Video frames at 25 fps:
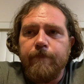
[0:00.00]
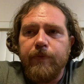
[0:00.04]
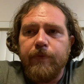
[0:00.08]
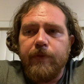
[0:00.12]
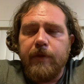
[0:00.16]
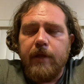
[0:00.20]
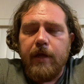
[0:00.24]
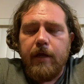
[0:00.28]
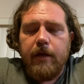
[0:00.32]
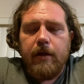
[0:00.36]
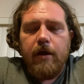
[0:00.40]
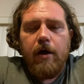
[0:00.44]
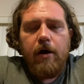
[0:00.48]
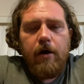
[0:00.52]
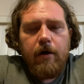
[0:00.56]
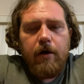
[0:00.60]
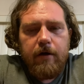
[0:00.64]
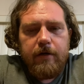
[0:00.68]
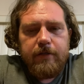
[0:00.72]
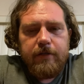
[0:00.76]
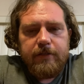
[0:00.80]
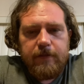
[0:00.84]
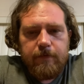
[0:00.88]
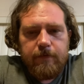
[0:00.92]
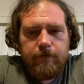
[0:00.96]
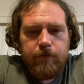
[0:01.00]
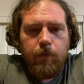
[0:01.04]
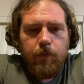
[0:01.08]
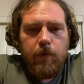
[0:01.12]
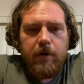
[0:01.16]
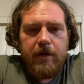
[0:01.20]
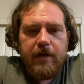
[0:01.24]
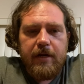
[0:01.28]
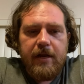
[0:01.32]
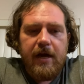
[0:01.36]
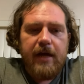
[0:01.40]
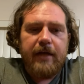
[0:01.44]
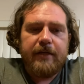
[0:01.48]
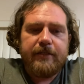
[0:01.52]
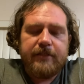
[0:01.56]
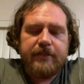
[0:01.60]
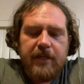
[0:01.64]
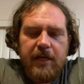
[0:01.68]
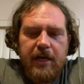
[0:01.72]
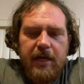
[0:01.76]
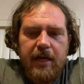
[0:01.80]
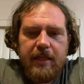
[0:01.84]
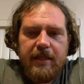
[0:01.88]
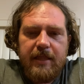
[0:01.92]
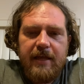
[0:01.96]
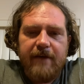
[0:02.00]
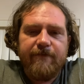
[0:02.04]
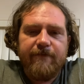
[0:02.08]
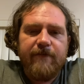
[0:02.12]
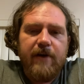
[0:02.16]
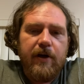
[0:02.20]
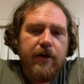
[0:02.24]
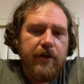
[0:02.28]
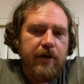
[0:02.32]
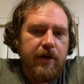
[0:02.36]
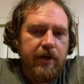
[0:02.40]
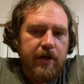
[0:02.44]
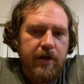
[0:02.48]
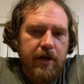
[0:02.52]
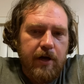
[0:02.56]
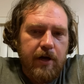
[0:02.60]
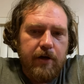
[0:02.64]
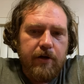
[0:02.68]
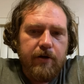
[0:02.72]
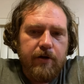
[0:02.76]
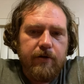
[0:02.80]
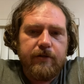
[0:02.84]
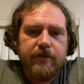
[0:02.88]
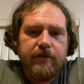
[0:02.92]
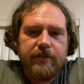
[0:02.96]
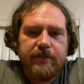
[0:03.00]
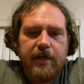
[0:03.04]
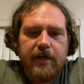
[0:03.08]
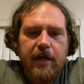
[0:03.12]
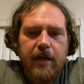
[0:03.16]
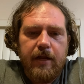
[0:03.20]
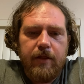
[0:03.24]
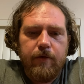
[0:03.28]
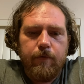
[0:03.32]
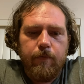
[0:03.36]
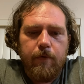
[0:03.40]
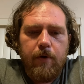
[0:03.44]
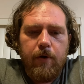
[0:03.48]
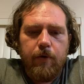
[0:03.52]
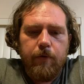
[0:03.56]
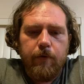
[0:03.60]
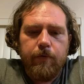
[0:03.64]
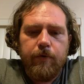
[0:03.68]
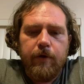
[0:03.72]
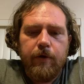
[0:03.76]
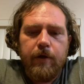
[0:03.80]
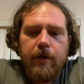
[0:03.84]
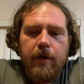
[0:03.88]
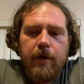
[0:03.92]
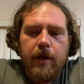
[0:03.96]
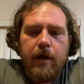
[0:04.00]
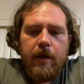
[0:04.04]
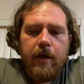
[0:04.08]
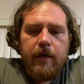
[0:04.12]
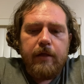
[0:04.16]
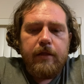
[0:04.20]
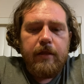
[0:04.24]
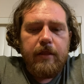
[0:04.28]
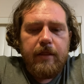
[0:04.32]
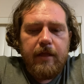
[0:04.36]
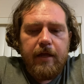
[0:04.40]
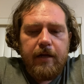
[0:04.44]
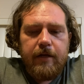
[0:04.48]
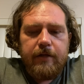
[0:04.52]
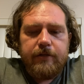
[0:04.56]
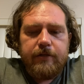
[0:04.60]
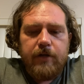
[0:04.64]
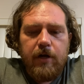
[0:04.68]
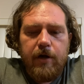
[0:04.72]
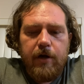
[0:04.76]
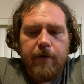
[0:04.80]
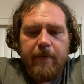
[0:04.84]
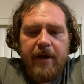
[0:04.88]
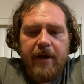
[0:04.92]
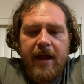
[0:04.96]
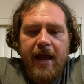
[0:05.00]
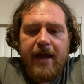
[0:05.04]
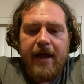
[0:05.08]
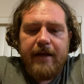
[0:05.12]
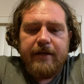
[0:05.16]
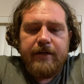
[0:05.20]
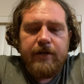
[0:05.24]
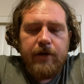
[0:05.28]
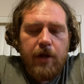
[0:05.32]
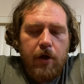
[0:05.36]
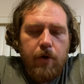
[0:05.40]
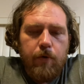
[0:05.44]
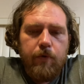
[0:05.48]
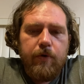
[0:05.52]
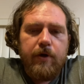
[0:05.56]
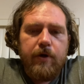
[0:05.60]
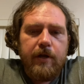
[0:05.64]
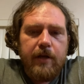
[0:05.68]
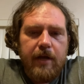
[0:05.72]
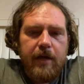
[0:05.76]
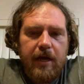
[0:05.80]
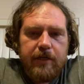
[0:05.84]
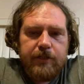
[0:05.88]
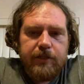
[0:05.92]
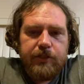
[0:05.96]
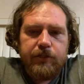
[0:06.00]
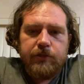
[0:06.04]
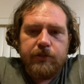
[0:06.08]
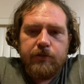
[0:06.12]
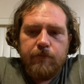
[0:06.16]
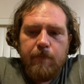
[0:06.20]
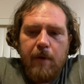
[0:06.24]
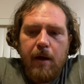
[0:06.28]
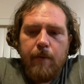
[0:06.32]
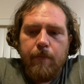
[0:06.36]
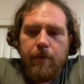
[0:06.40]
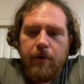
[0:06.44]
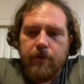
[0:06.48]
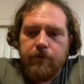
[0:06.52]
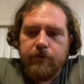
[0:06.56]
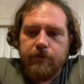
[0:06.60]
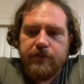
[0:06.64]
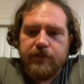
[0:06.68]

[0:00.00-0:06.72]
In August of 2019, they found a gun on the side of the road that they determined had no connection to my brother's